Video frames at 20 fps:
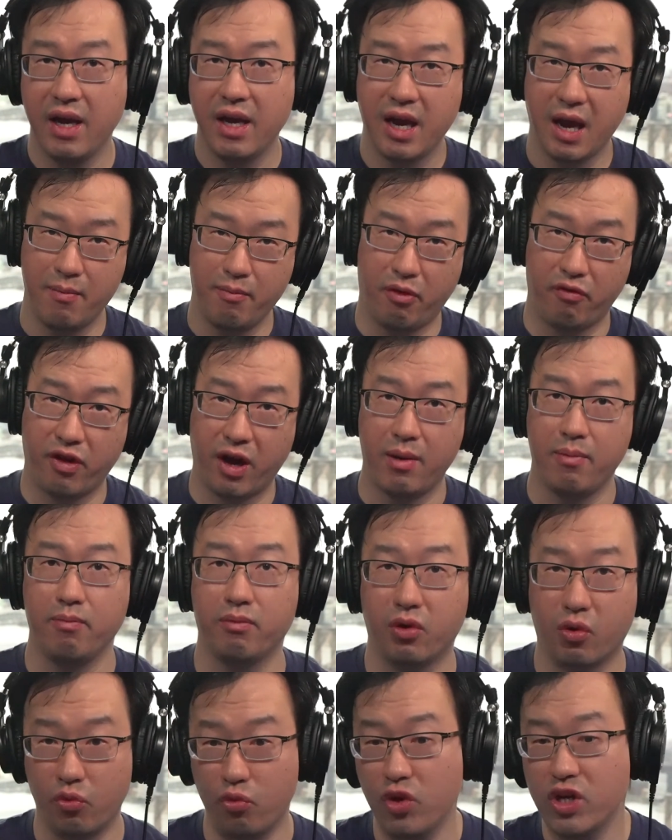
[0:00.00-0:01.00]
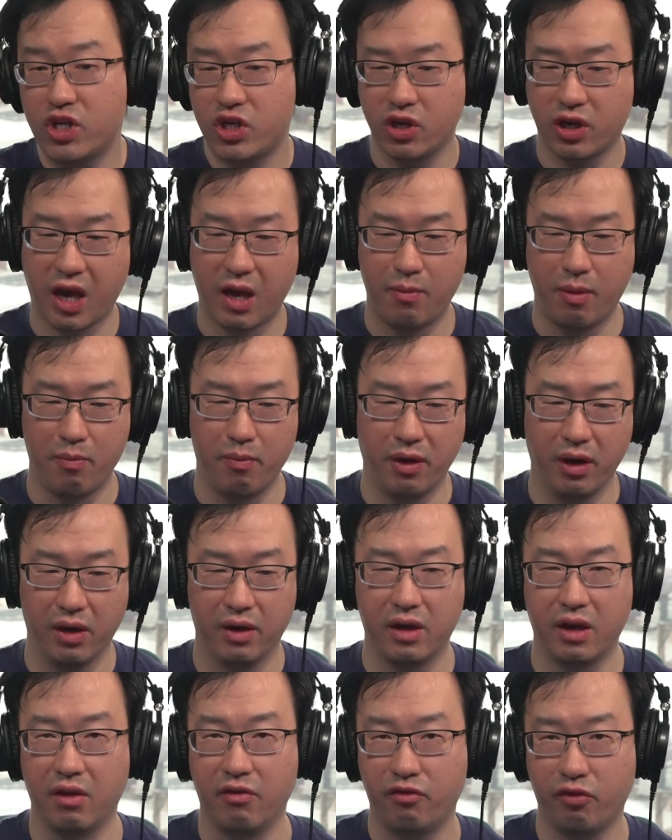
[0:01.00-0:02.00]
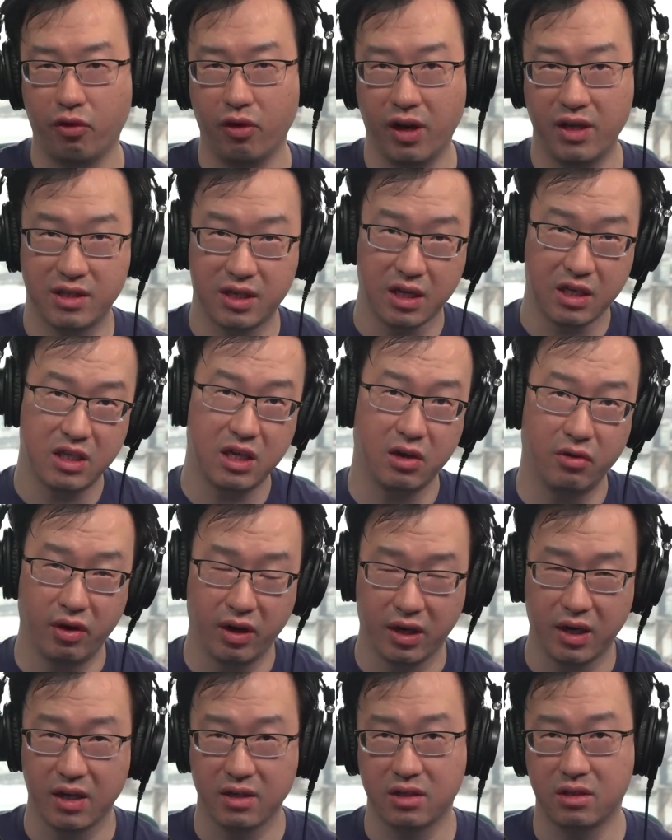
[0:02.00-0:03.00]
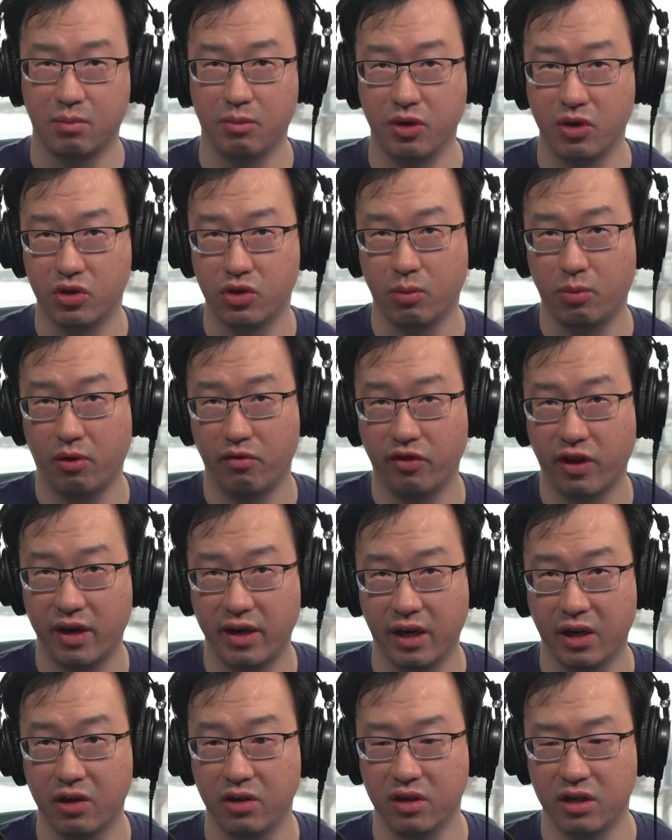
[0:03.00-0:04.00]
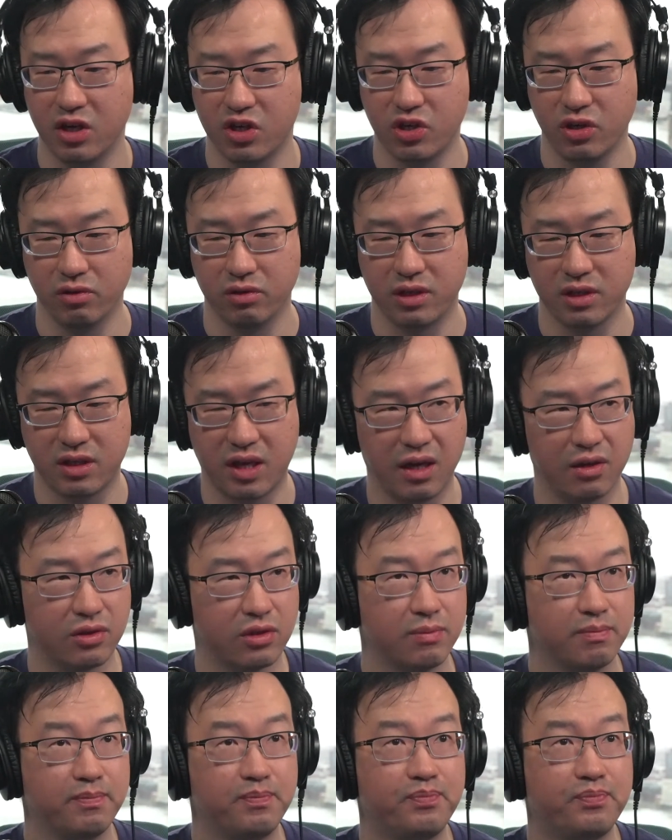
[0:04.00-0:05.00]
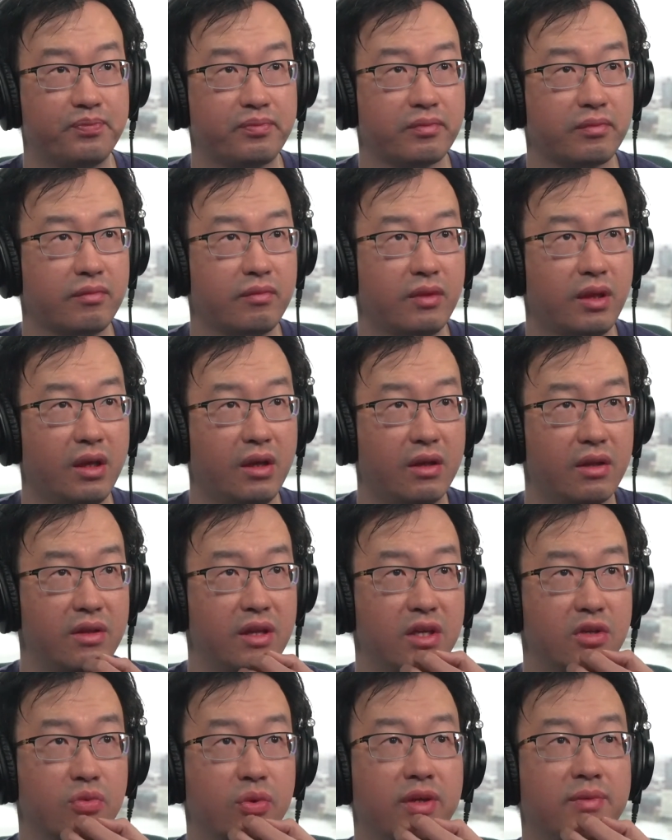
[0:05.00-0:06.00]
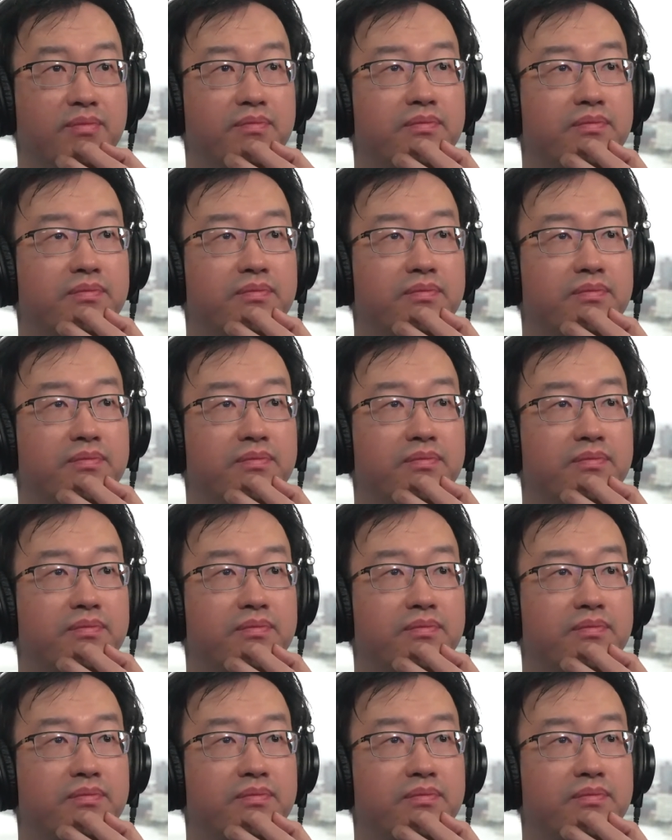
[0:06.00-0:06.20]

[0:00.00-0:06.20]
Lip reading: and provide richer capability for, let's say, tiering customers or providing conditional discounts. Next one.